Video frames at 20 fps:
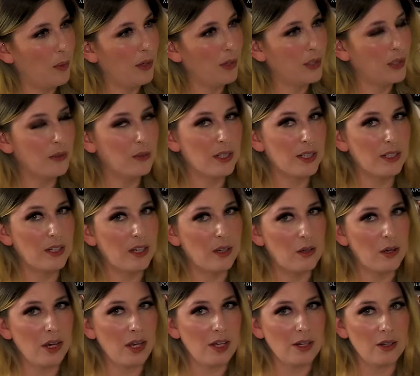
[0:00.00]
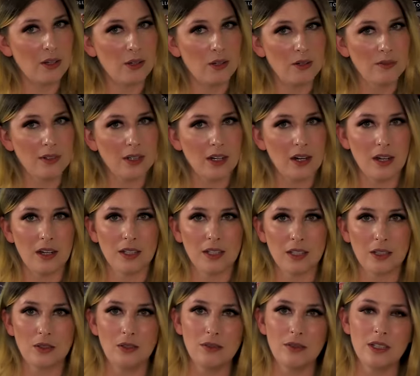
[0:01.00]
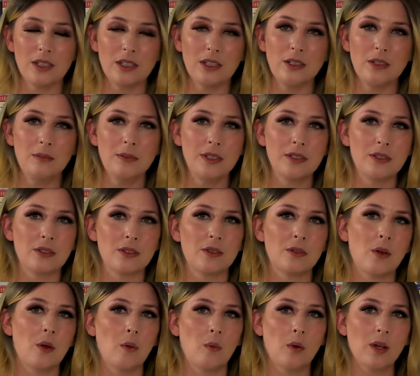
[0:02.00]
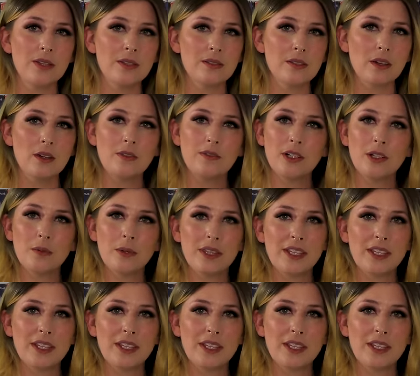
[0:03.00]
Well, you could go on over on YouTube to Once Over